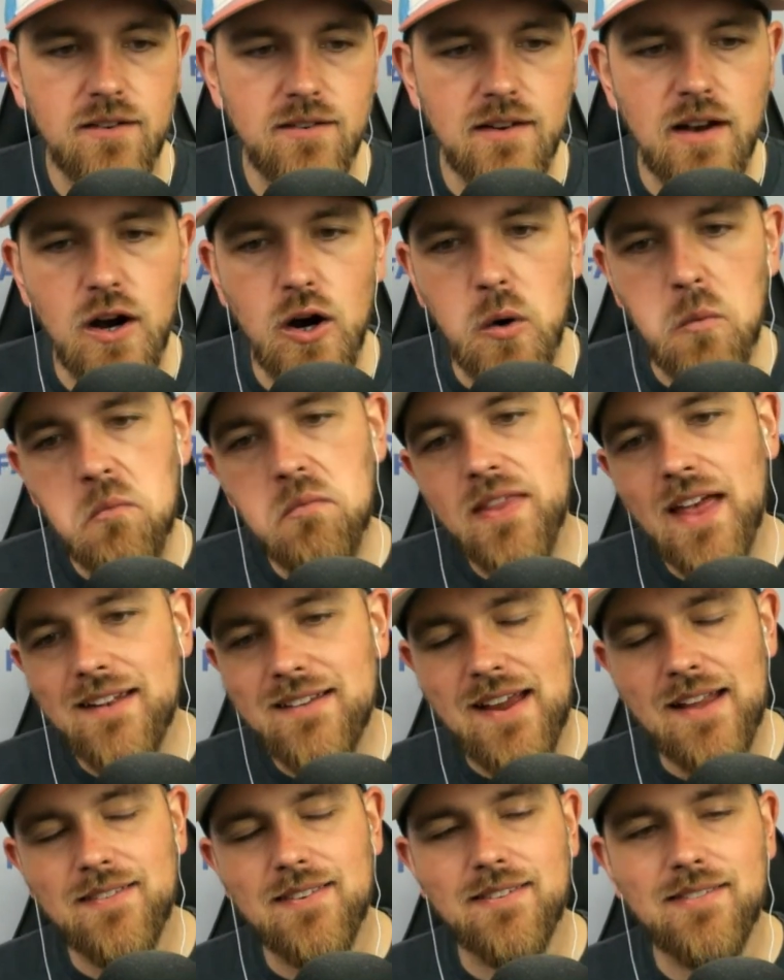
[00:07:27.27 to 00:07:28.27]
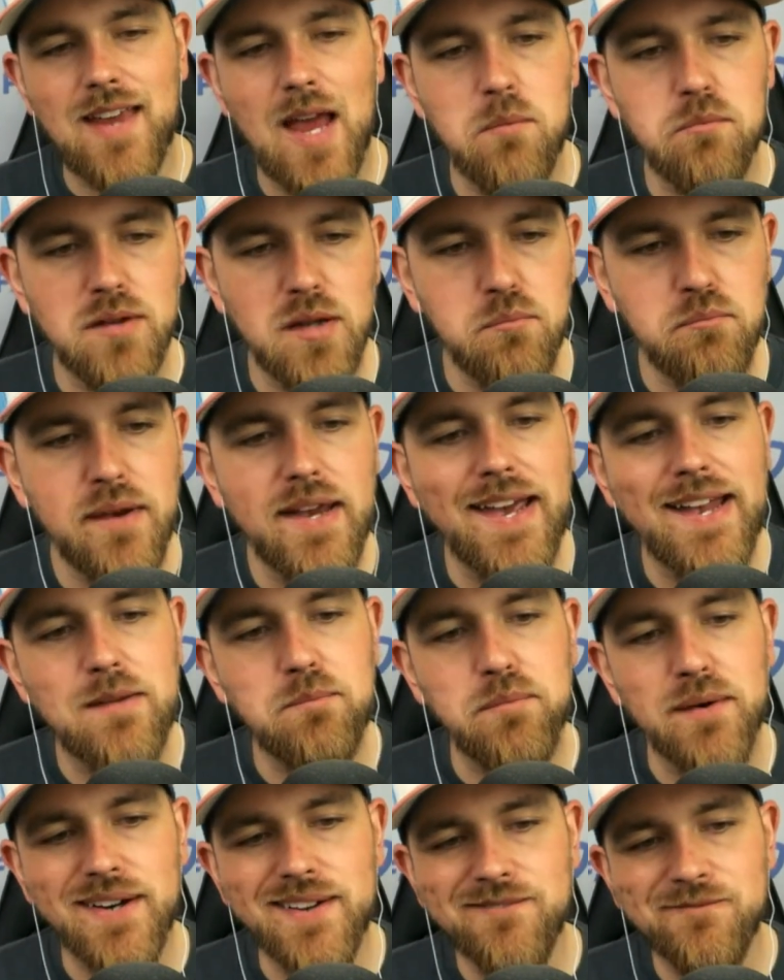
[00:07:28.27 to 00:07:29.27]
So that taints the sample a bit,
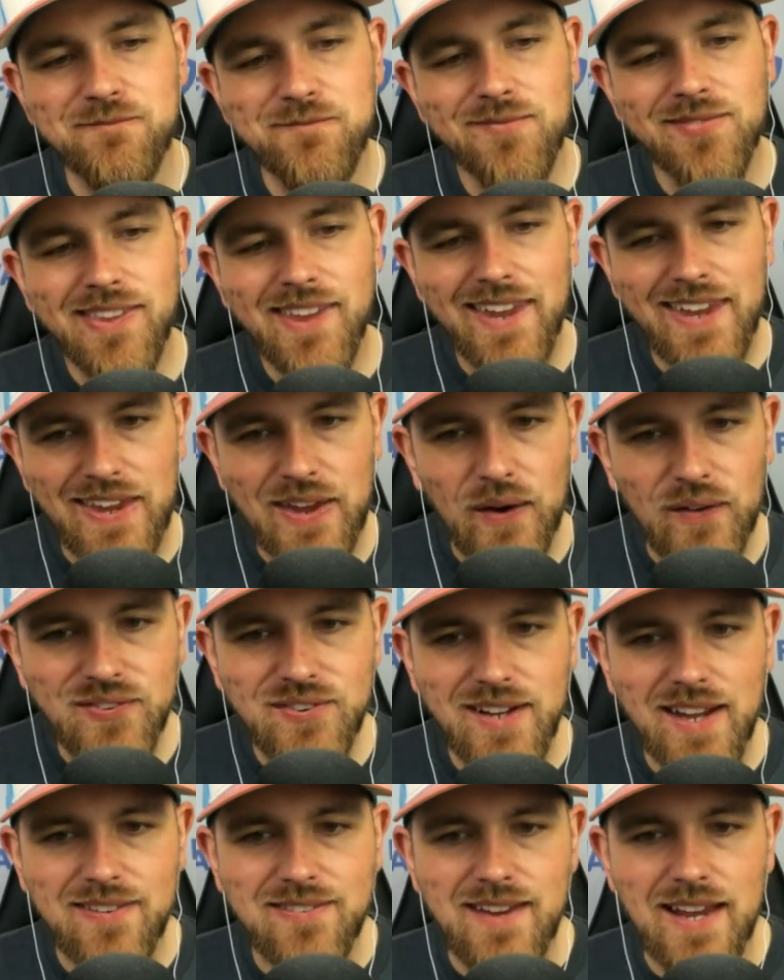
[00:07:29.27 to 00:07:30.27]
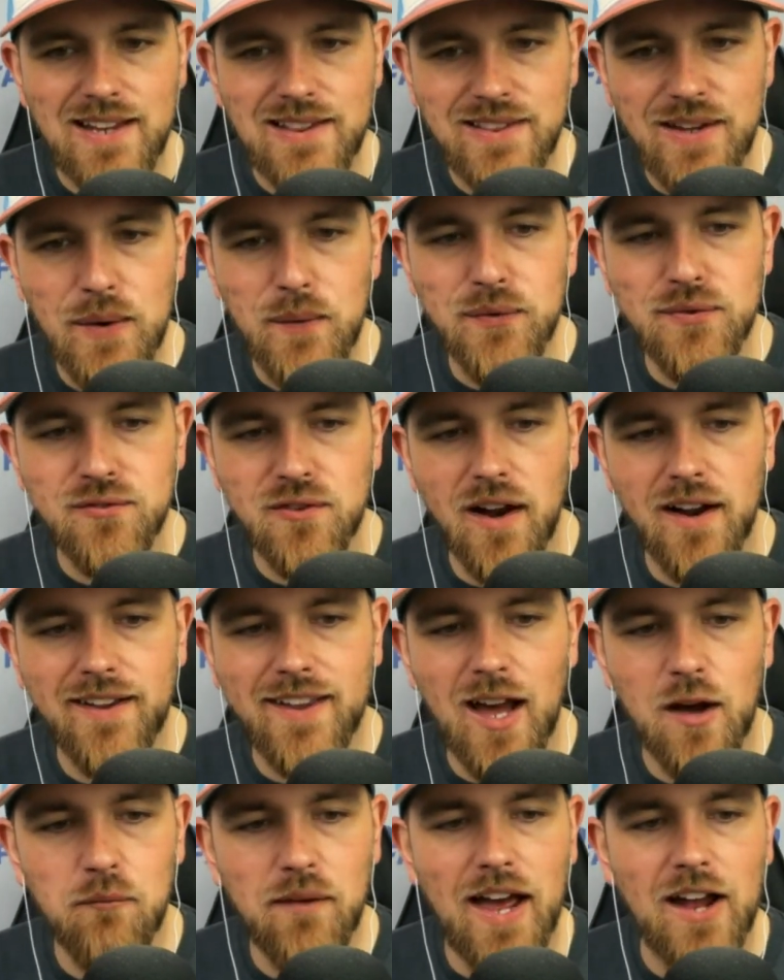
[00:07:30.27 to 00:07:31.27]
but he also gets a low
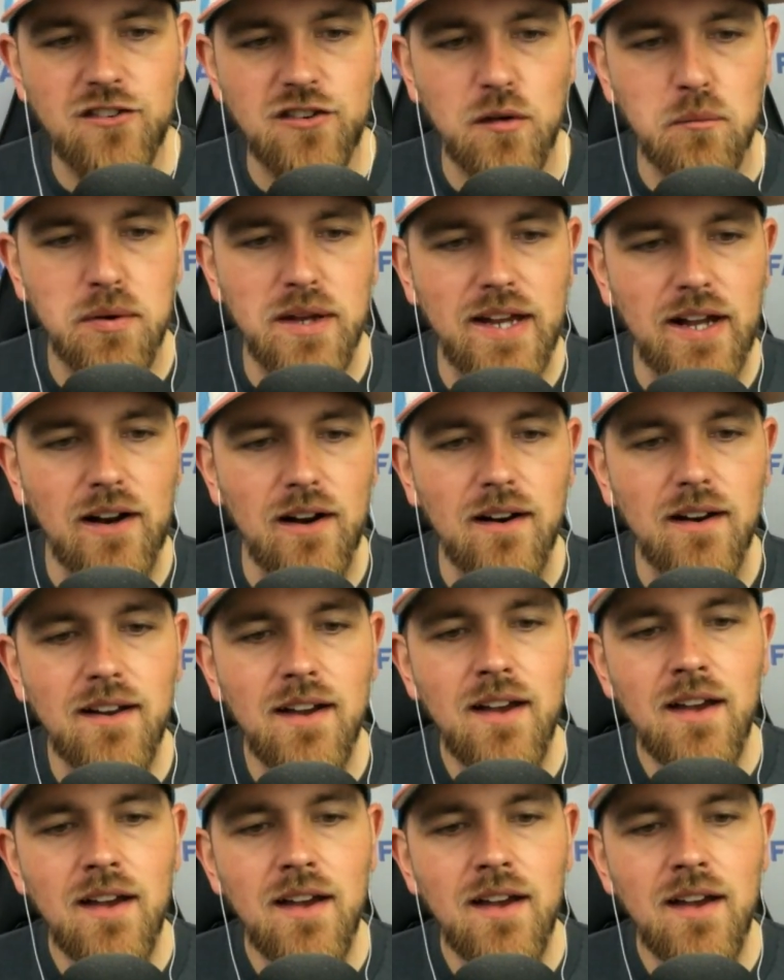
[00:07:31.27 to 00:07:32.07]
strikeout matchup here.